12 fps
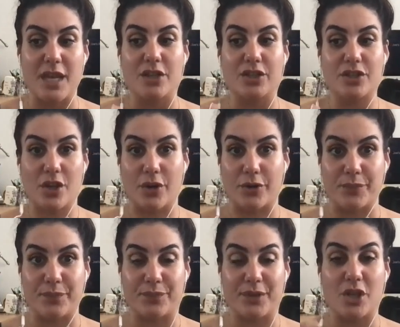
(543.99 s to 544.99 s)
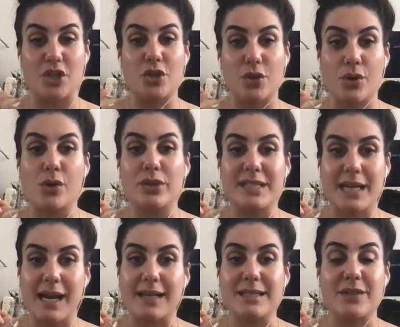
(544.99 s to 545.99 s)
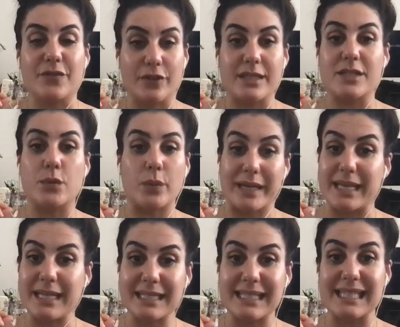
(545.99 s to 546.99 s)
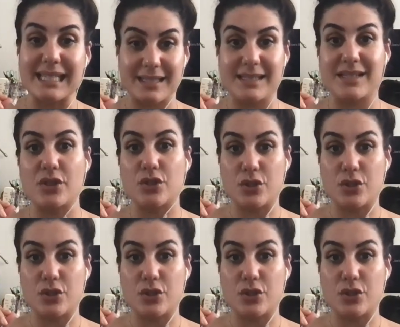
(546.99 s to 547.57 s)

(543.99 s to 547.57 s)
So your task for this week is